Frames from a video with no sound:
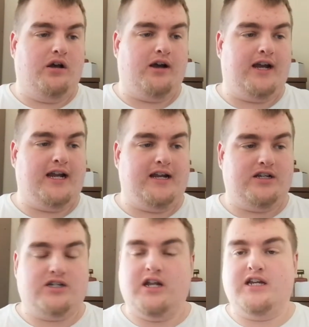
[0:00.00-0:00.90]
I
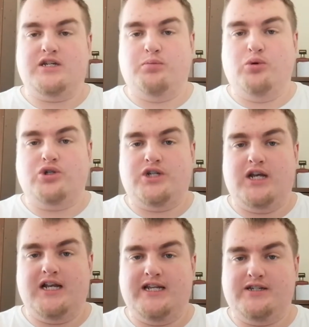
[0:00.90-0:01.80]
study sports
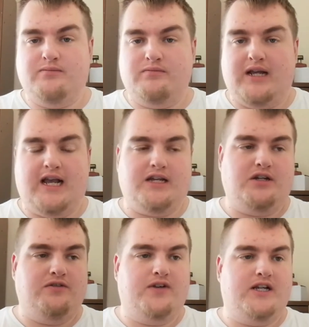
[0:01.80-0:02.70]
journalism at
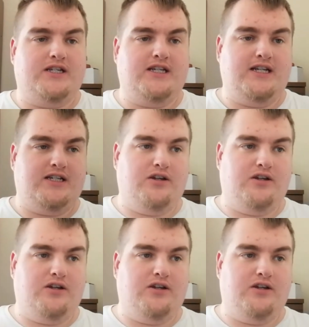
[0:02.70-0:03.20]
university,